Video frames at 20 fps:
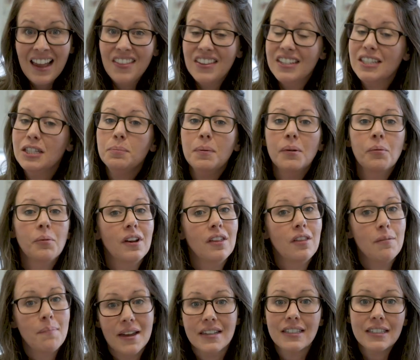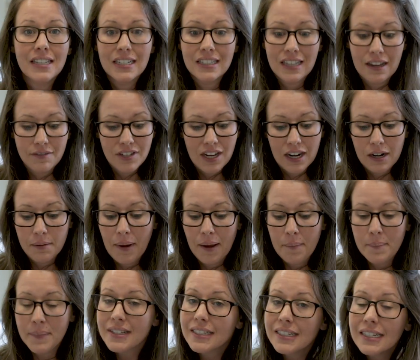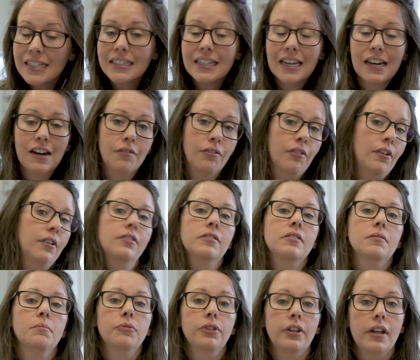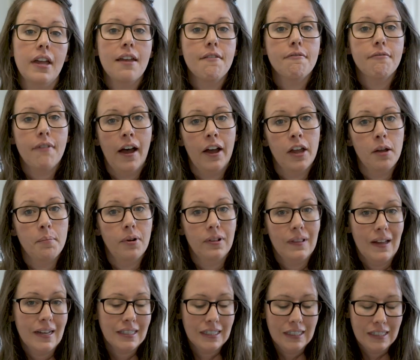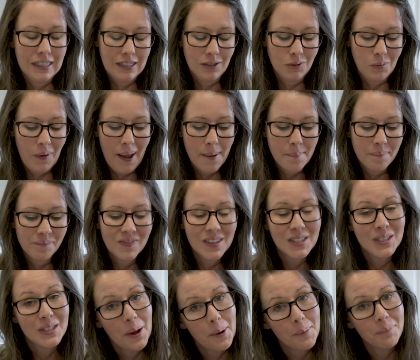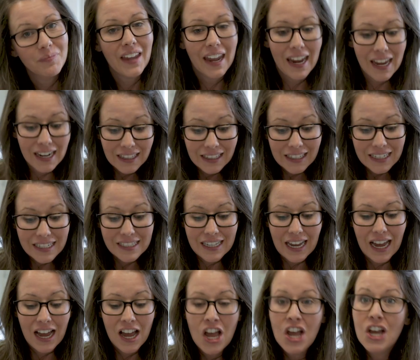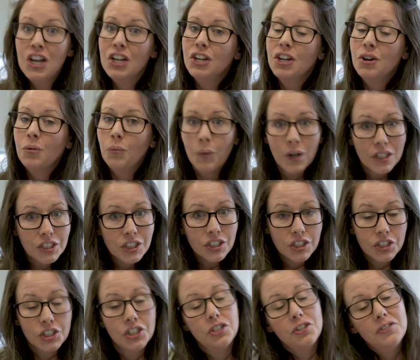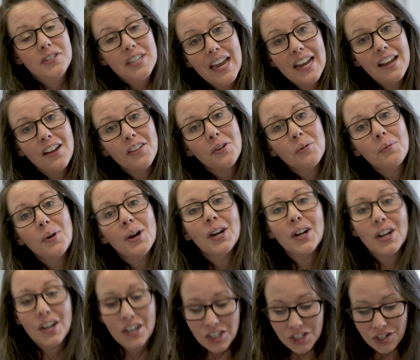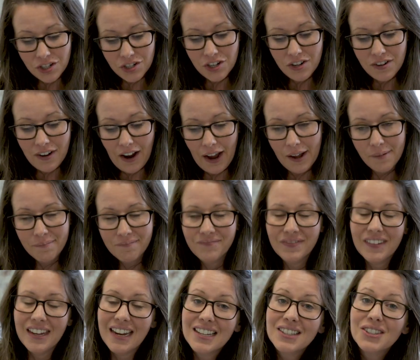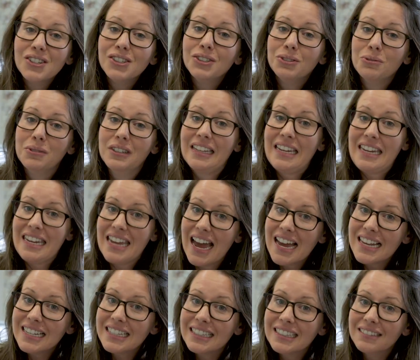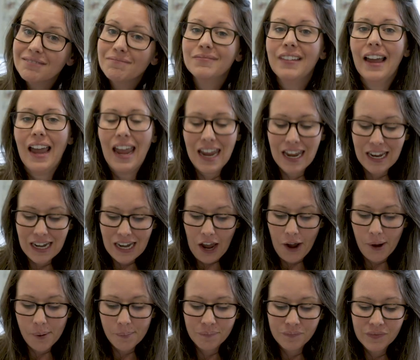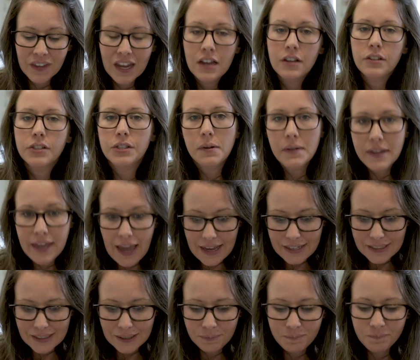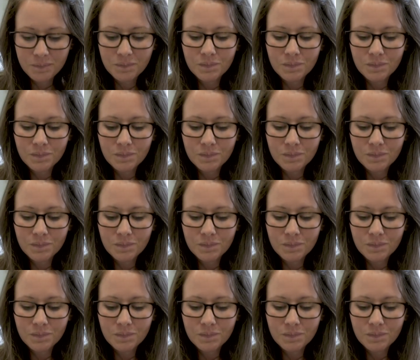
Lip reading: This has been one of the best things I've done in my business, and I've learned some really valuable lessons this way. So, Annalisa, should you take on the work or should you not? The answer is really yes and no. So yes,